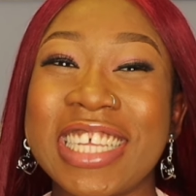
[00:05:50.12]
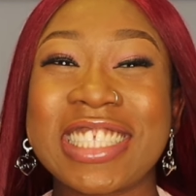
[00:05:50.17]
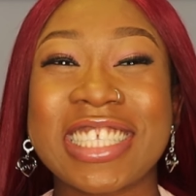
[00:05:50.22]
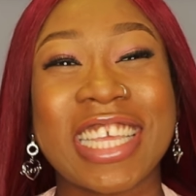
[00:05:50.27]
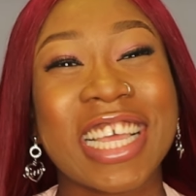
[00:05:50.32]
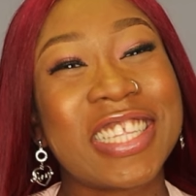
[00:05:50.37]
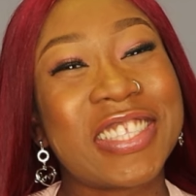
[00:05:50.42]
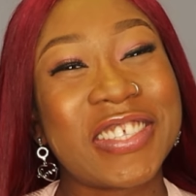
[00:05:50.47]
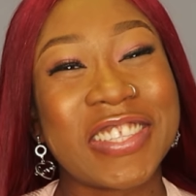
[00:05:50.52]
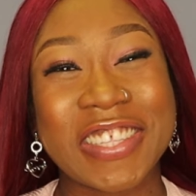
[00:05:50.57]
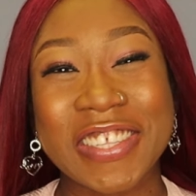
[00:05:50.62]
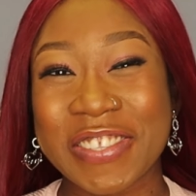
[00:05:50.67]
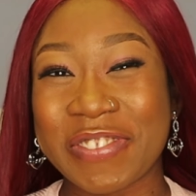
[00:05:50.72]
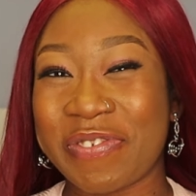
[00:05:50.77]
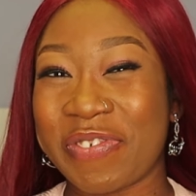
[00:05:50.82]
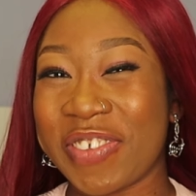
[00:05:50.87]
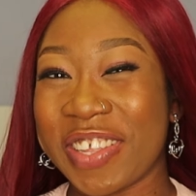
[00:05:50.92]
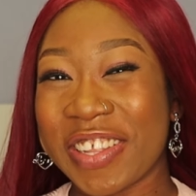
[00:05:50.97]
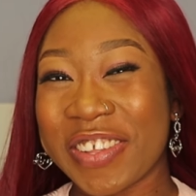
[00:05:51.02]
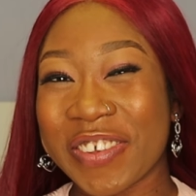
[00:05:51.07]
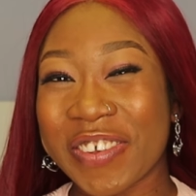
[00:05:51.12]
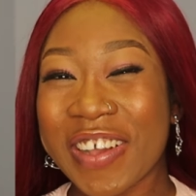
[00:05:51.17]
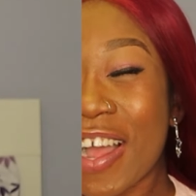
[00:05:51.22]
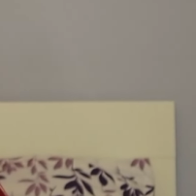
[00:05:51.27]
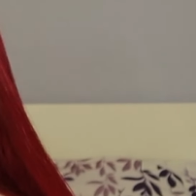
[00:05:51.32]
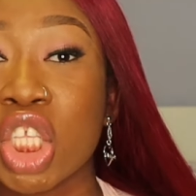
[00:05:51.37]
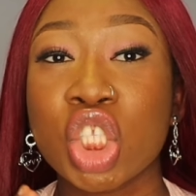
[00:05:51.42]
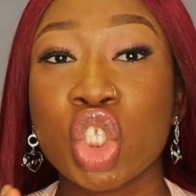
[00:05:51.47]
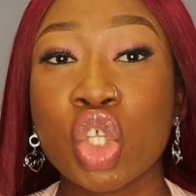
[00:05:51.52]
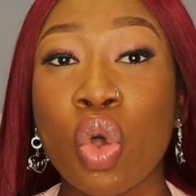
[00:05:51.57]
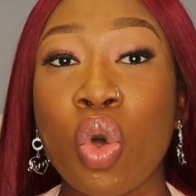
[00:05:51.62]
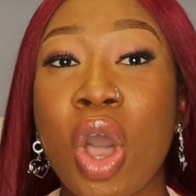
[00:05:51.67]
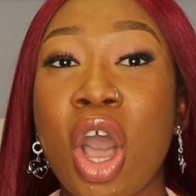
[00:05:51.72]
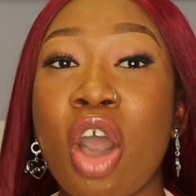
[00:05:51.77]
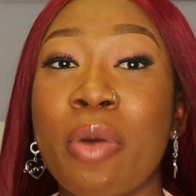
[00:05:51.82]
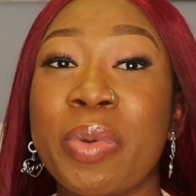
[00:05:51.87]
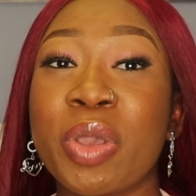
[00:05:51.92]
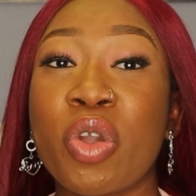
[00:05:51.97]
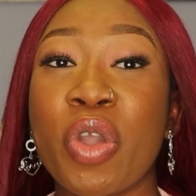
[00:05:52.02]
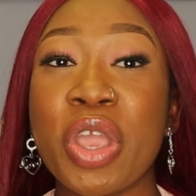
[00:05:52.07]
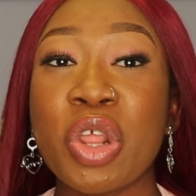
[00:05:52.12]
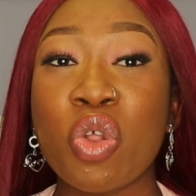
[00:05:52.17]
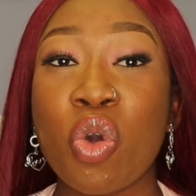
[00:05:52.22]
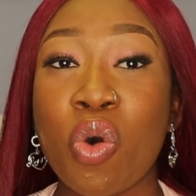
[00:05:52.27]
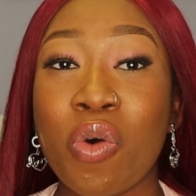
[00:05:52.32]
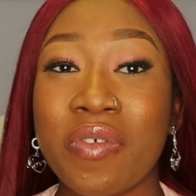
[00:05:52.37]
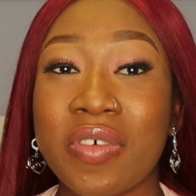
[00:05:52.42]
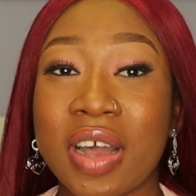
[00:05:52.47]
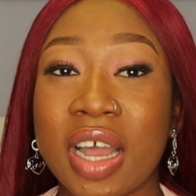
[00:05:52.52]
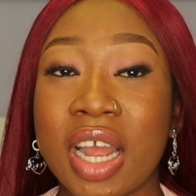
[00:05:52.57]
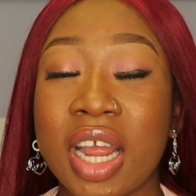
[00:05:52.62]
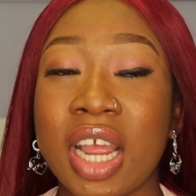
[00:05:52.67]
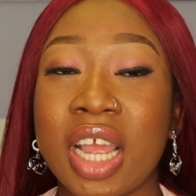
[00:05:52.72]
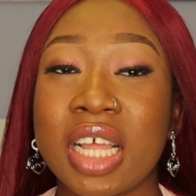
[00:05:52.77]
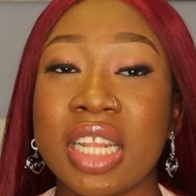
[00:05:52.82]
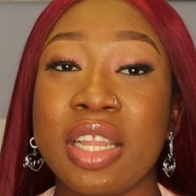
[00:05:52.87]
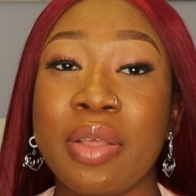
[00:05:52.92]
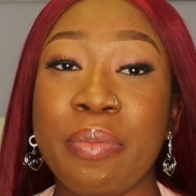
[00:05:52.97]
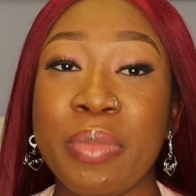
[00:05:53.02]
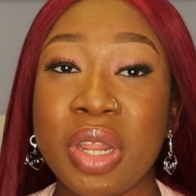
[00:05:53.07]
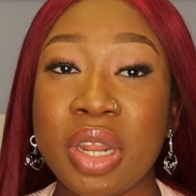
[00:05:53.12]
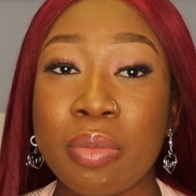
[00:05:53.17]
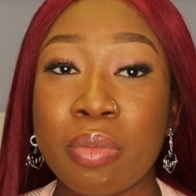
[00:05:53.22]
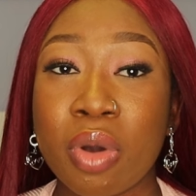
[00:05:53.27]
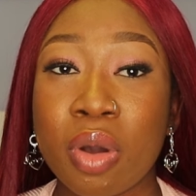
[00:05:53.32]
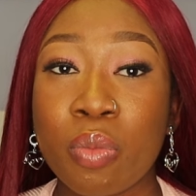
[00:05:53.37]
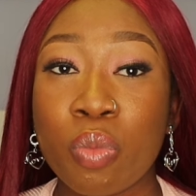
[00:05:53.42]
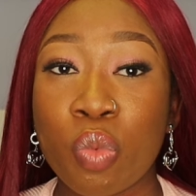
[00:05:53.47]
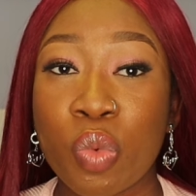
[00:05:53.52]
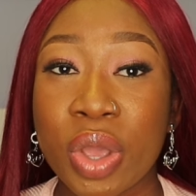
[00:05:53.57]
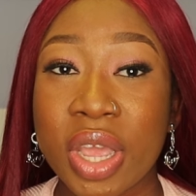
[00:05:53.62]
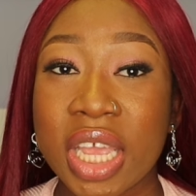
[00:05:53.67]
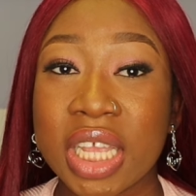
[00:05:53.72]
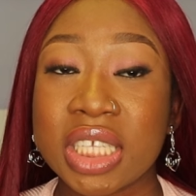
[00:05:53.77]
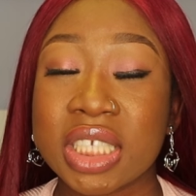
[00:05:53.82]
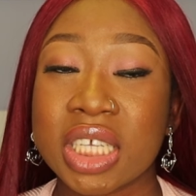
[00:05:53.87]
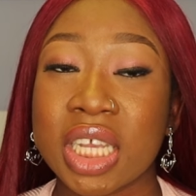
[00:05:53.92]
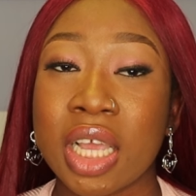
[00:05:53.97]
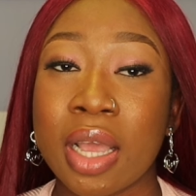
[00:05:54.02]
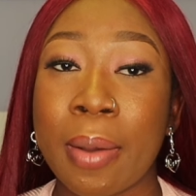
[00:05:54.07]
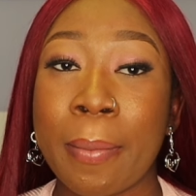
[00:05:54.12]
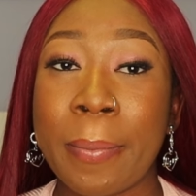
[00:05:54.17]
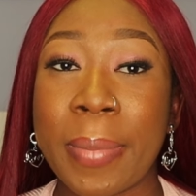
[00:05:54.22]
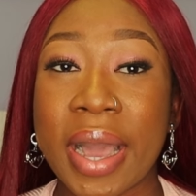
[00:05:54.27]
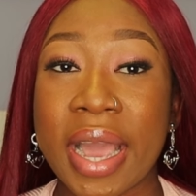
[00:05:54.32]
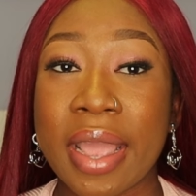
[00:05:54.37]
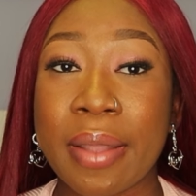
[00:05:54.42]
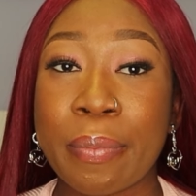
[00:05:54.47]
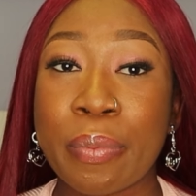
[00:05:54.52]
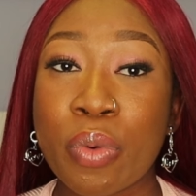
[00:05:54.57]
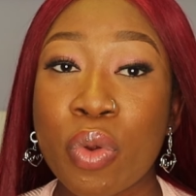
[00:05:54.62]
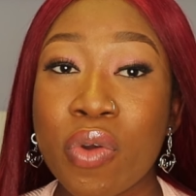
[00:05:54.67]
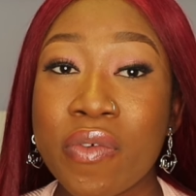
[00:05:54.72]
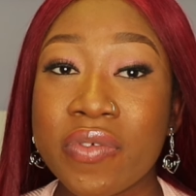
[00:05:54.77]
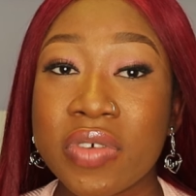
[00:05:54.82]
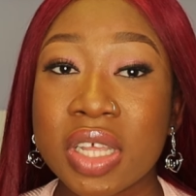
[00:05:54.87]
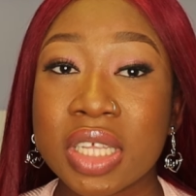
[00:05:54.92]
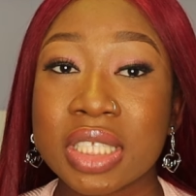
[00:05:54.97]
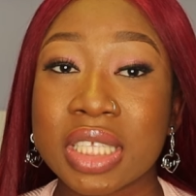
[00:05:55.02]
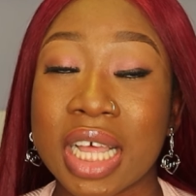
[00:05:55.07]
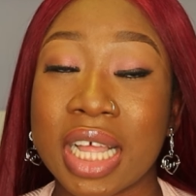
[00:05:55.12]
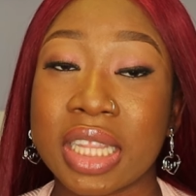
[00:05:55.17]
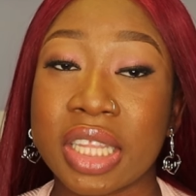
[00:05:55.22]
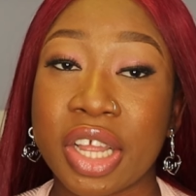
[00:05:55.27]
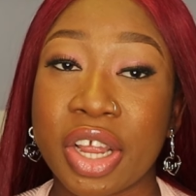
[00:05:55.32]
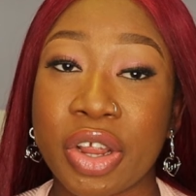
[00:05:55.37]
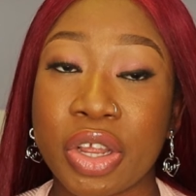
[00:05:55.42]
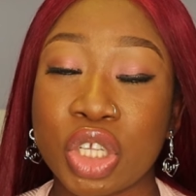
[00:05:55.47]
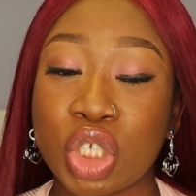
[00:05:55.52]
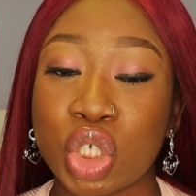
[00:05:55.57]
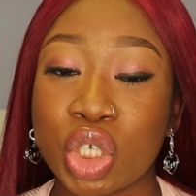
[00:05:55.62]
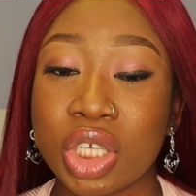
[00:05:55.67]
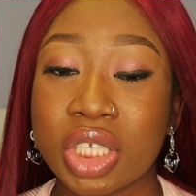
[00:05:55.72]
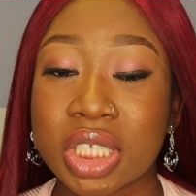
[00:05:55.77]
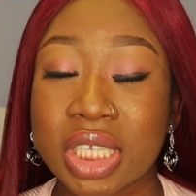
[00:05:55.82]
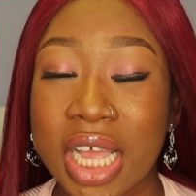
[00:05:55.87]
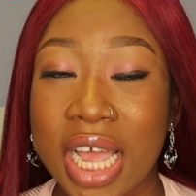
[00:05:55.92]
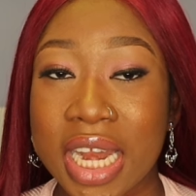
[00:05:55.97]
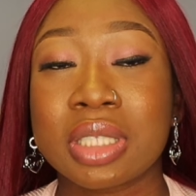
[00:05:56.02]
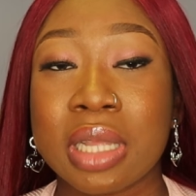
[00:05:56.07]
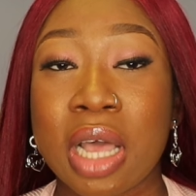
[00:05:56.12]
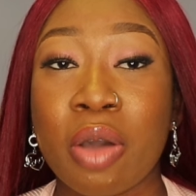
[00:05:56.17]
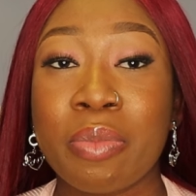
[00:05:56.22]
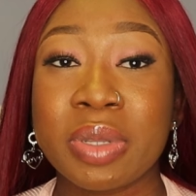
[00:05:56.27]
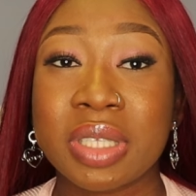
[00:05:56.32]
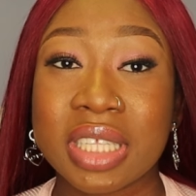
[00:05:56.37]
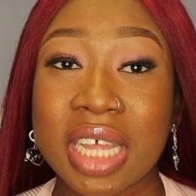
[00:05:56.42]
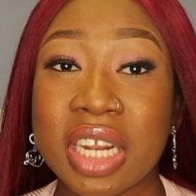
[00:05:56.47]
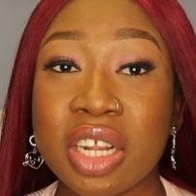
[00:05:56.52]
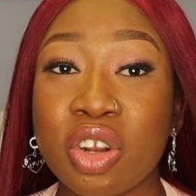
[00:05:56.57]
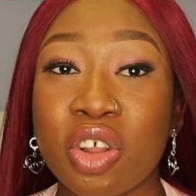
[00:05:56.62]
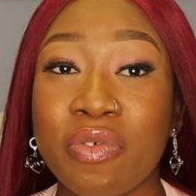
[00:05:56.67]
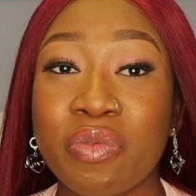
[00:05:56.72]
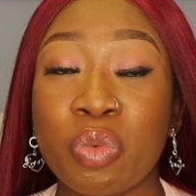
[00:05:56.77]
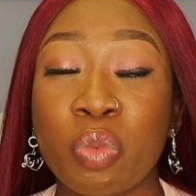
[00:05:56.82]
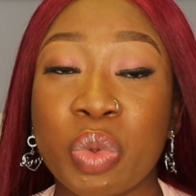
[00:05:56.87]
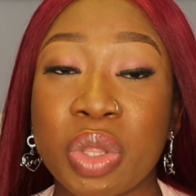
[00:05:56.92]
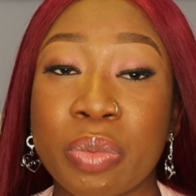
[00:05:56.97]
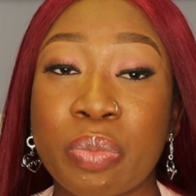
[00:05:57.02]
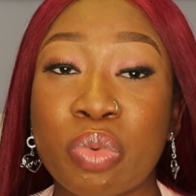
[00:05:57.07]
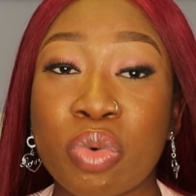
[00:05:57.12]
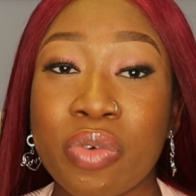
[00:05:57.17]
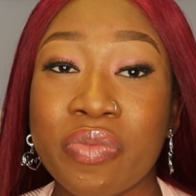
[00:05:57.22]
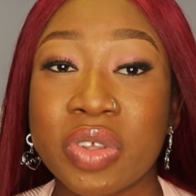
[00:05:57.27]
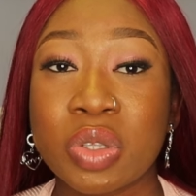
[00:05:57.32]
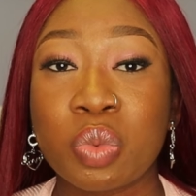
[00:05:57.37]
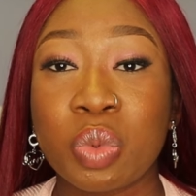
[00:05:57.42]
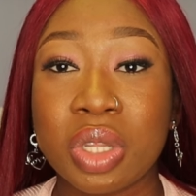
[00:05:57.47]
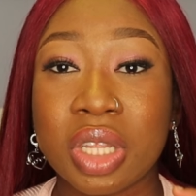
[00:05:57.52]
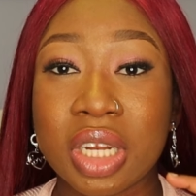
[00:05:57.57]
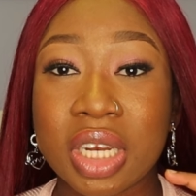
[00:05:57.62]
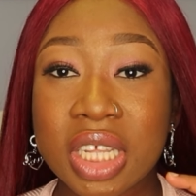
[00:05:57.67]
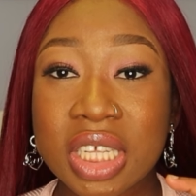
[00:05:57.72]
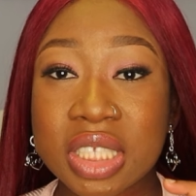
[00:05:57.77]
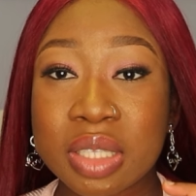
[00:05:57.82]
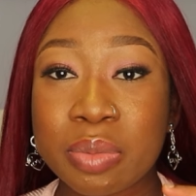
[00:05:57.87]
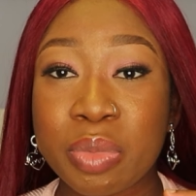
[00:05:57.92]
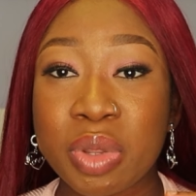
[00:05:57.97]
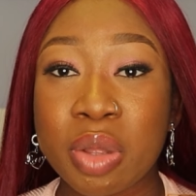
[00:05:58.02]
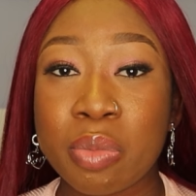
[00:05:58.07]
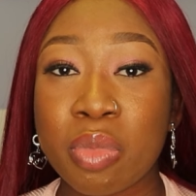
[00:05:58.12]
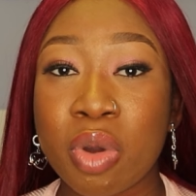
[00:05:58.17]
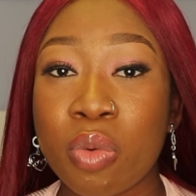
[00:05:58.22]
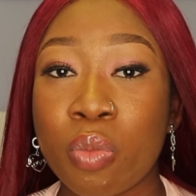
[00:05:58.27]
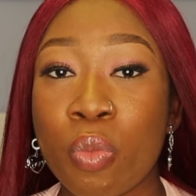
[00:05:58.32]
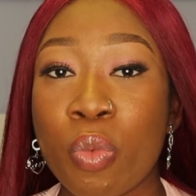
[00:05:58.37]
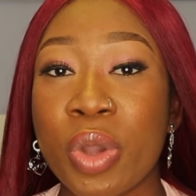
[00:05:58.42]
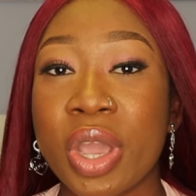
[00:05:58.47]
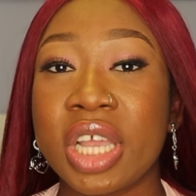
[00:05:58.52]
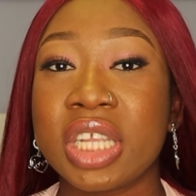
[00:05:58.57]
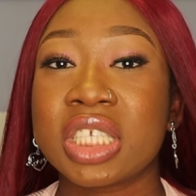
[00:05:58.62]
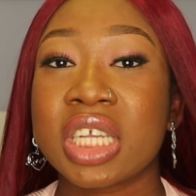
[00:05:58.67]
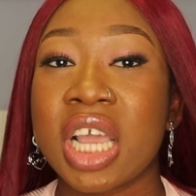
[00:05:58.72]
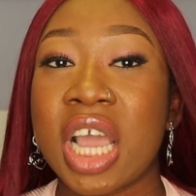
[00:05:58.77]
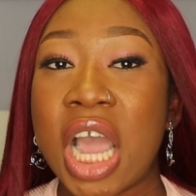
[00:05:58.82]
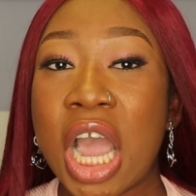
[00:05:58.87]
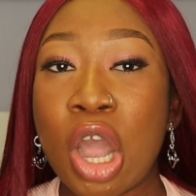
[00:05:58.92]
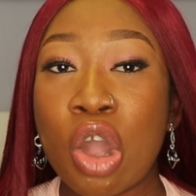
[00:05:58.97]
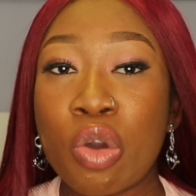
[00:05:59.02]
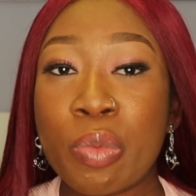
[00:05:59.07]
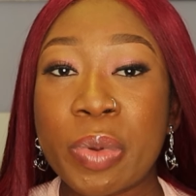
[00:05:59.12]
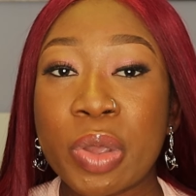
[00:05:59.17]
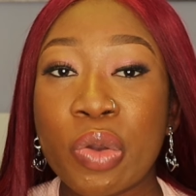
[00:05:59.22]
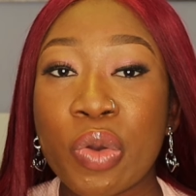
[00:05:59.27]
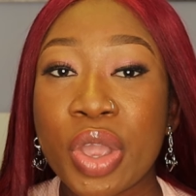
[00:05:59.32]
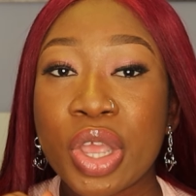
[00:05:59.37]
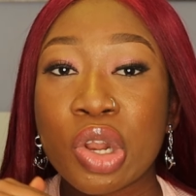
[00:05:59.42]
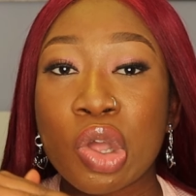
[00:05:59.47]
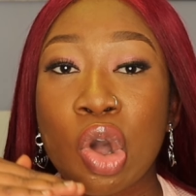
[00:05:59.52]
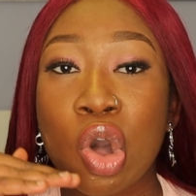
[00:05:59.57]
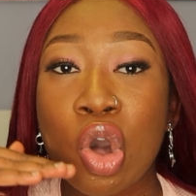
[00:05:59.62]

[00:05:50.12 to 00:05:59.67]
let's get to this video so i'll be going over the minimum wage by province and territories and I'll be starting off with the province with the least minimum wage and we'll be going